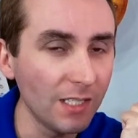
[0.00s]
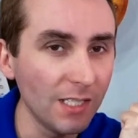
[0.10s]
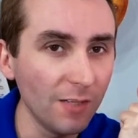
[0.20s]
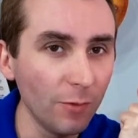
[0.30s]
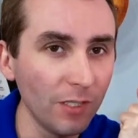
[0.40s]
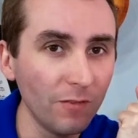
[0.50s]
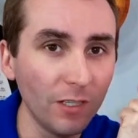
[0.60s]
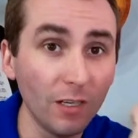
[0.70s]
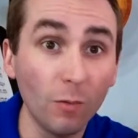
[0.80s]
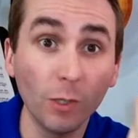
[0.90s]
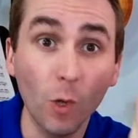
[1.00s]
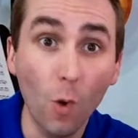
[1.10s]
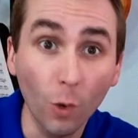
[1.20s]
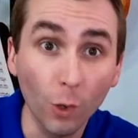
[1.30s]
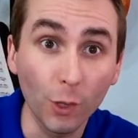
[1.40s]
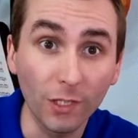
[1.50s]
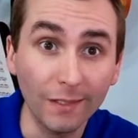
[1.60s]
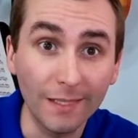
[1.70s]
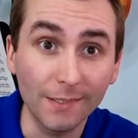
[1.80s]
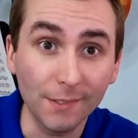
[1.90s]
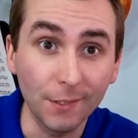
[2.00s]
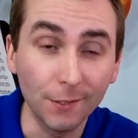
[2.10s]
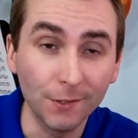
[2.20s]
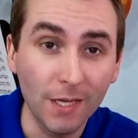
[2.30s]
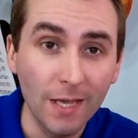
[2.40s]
and see if we can figure out what chord that is called.